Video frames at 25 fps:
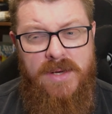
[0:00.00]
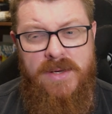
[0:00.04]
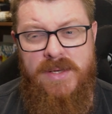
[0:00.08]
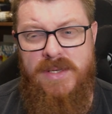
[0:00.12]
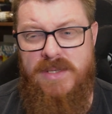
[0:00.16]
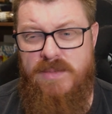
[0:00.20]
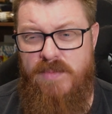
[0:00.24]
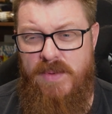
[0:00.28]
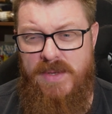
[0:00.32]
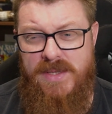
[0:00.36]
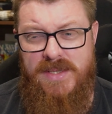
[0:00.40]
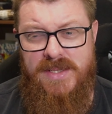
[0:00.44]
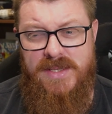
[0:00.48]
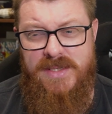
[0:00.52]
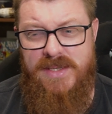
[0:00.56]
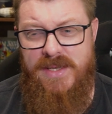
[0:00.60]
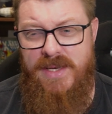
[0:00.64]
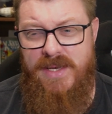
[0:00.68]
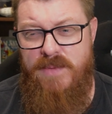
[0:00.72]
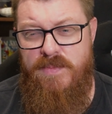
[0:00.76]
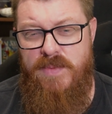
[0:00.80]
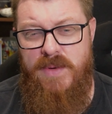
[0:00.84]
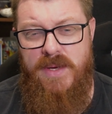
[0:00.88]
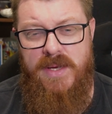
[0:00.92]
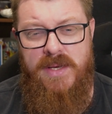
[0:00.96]
expect to
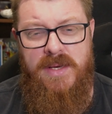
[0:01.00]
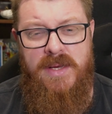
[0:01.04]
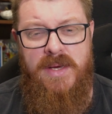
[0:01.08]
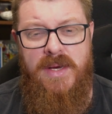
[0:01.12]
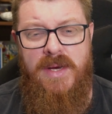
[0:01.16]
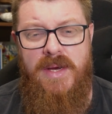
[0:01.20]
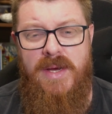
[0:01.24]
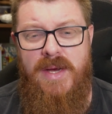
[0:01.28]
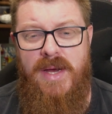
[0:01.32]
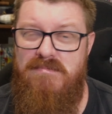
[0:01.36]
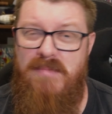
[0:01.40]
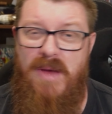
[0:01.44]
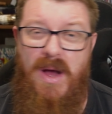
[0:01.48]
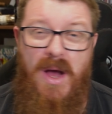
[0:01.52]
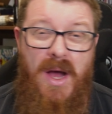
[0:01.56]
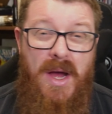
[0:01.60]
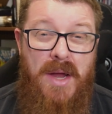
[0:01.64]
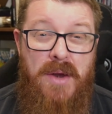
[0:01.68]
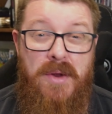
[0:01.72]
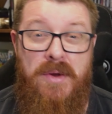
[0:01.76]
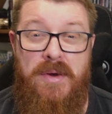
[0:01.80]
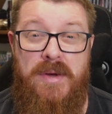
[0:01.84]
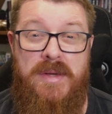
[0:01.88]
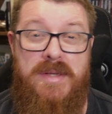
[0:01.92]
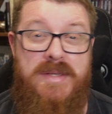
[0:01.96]
sleep in. I
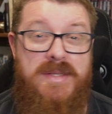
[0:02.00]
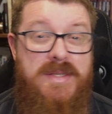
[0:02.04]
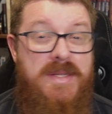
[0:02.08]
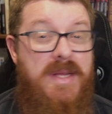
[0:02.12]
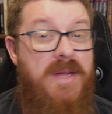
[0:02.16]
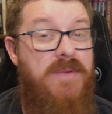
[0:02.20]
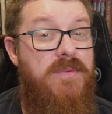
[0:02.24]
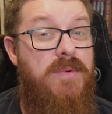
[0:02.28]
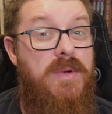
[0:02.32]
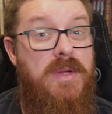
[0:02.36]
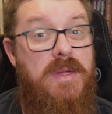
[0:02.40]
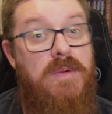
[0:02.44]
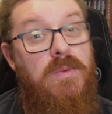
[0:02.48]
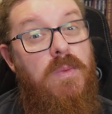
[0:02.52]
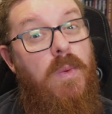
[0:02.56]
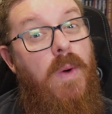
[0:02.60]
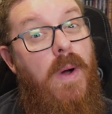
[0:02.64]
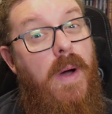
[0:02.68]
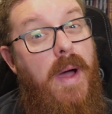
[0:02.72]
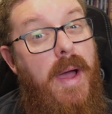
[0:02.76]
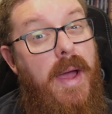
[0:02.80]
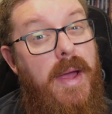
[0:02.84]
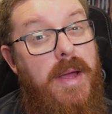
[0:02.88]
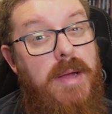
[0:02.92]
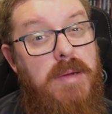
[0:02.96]
don't understand really
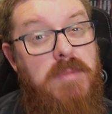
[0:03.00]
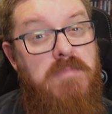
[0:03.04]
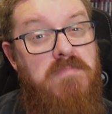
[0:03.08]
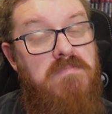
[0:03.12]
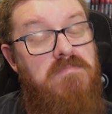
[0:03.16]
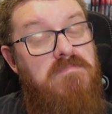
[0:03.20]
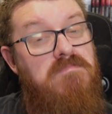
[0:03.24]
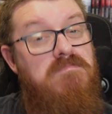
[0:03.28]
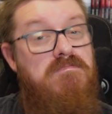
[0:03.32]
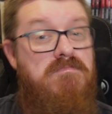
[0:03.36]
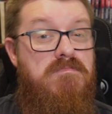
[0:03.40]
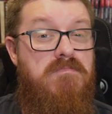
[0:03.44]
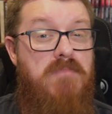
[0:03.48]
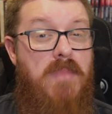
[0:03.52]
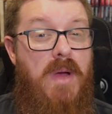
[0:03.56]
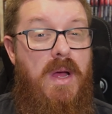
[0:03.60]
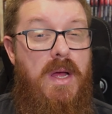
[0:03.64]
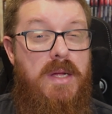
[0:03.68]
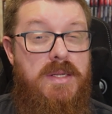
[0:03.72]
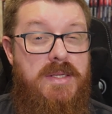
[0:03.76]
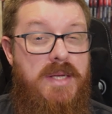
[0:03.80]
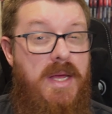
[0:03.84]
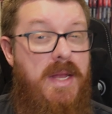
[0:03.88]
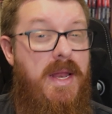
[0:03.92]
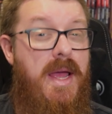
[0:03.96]
why
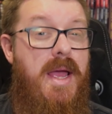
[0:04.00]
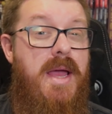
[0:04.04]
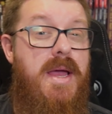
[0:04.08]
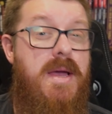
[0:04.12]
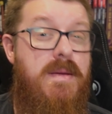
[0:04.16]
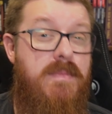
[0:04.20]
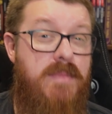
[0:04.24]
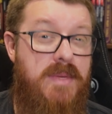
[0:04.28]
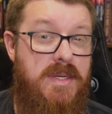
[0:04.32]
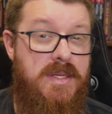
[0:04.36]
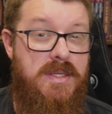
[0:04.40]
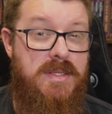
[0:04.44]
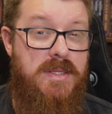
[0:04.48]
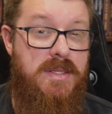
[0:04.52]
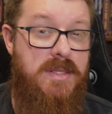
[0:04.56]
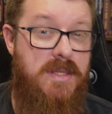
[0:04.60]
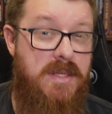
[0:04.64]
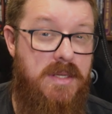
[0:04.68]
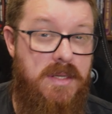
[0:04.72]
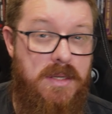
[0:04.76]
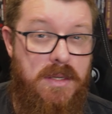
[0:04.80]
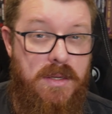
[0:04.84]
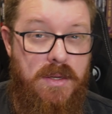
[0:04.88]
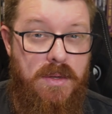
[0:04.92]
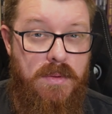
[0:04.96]
10 a.m. is
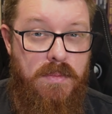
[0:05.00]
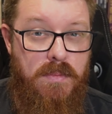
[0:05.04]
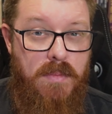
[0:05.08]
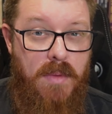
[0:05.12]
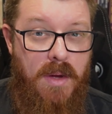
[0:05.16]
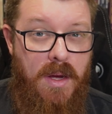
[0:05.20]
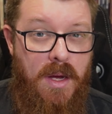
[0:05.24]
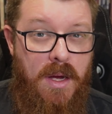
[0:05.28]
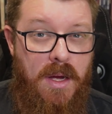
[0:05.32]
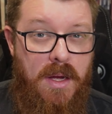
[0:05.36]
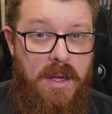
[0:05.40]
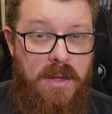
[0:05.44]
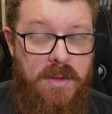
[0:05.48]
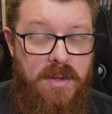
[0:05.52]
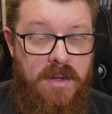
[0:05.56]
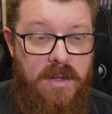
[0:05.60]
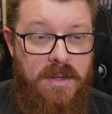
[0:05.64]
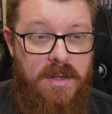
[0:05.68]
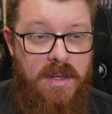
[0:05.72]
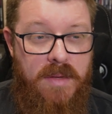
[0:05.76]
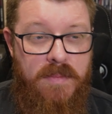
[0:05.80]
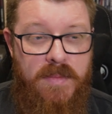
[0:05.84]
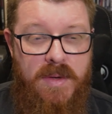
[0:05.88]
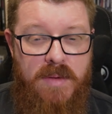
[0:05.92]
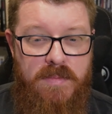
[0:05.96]
the
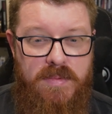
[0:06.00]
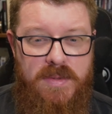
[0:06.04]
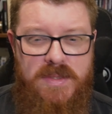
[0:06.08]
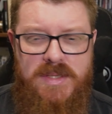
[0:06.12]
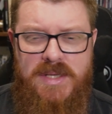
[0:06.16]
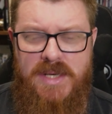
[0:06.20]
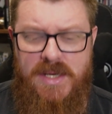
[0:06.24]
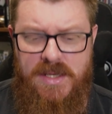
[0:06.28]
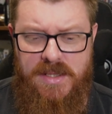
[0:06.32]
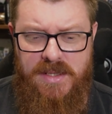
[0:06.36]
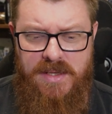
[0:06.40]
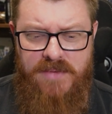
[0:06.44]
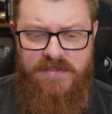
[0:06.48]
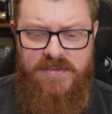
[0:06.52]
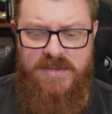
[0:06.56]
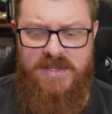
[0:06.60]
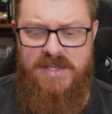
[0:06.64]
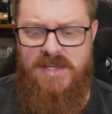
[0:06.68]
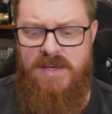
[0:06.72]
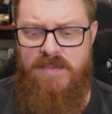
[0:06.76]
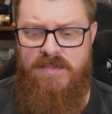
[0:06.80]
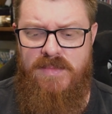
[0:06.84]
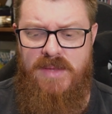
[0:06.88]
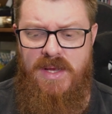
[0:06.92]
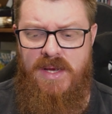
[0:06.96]
limit, particularly for
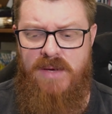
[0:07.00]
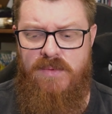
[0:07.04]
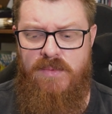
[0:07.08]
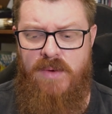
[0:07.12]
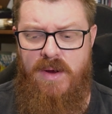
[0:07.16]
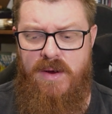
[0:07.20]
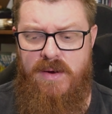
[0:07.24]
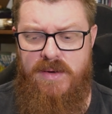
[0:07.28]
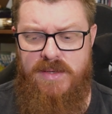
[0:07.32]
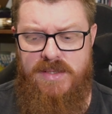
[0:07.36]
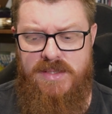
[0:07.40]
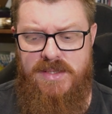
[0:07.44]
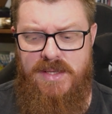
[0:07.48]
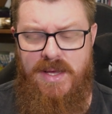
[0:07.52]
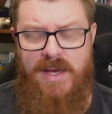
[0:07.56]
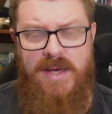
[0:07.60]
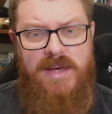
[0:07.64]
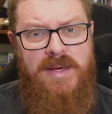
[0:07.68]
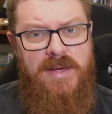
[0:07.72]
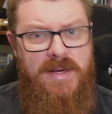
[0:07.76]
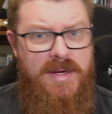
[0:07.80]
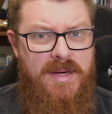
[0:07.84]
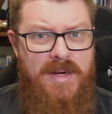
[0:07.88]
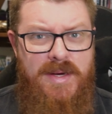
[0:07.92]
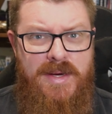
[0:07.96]
something where it's
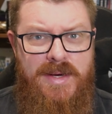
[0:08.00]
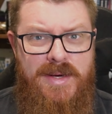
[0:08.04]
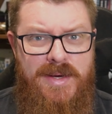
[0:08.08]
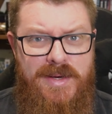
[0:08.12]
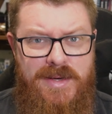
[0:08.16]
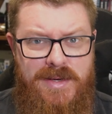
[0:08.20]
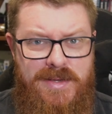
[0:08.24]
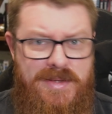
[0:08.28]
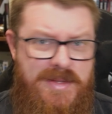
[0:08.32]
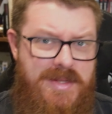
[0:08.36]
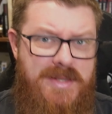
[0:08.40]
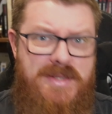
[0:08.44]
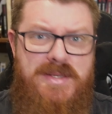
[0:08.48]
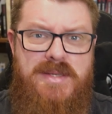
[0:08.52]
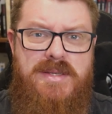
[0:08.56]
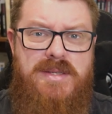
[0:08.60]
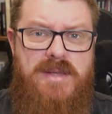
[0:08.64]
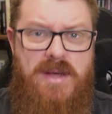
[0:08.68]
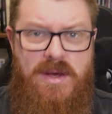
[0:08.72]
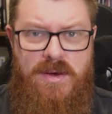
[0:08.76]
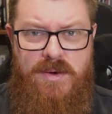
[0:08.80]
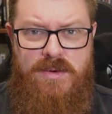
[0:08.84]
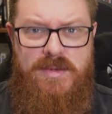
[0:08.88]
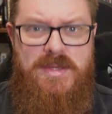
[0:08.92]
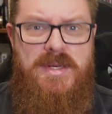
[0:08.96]
like, this is a
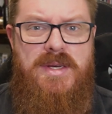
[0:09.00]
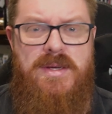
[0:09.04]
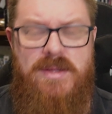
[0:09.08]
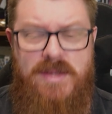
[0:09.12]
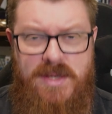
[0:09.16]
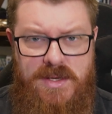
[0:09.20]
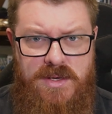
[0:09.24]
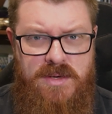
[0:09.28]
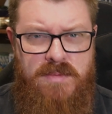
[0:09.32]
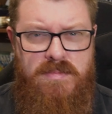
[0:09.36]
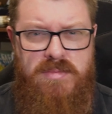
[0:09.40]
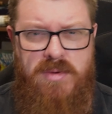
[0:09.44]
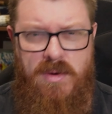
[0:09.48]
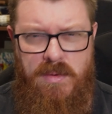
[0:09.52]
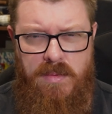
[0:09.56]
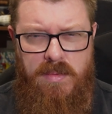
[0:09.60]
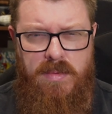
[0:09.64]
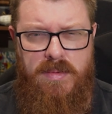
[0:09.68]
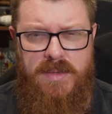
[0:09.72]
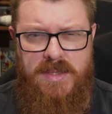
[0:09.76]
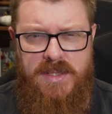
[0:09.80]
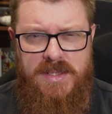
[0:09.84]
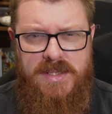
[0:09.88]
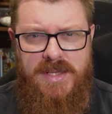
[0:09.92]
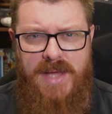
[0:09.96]
hotel that you're
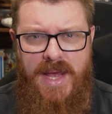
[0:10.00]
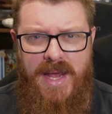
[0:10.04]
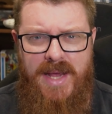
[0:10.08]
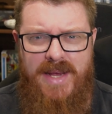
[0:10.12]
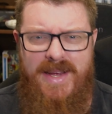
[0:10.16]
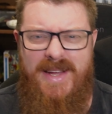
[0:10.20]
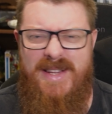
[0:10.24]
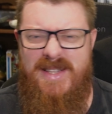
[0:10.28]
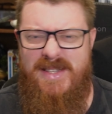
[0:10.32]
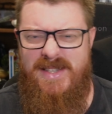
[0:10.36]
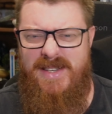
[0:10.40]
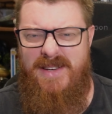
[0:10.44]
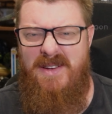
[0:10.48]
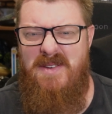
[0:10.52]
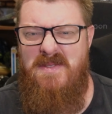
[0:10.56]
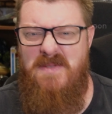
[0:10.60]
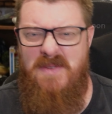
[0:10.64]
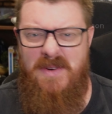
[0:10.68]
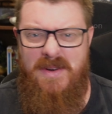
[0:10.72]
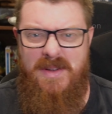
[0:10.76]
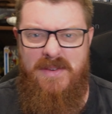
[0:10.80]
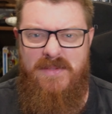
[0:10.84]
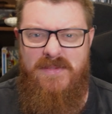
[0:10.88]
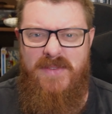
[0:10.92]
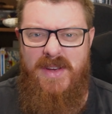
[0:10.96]
probably staying at to go
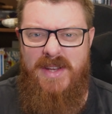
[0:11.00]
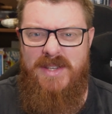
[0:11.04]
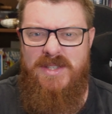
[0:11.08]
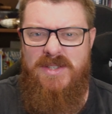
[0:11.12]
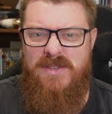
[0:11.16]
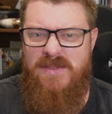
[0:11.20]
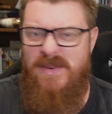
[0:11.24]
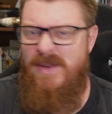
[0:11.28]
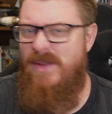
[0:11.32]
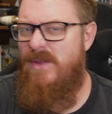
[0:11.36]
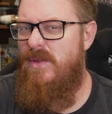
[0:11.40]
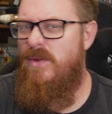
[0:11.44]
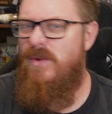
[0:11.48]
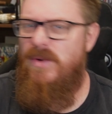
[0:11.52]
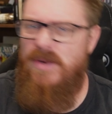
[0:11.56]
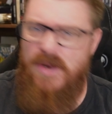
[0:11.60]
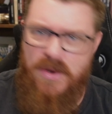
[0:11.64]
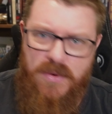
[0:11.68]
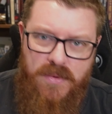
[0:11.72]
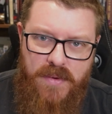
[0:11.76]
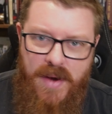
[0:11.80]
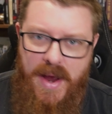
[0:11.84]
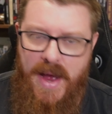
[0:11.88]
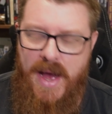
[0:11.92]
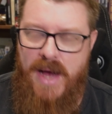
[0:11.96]
on adventure and look
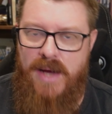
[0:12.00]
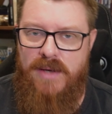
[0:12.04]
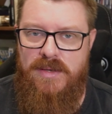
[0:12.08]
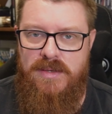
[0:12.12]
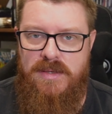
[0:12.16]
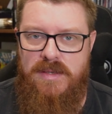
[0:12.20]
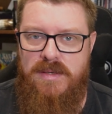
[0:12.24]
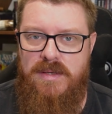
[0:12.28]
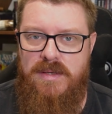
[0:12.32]
around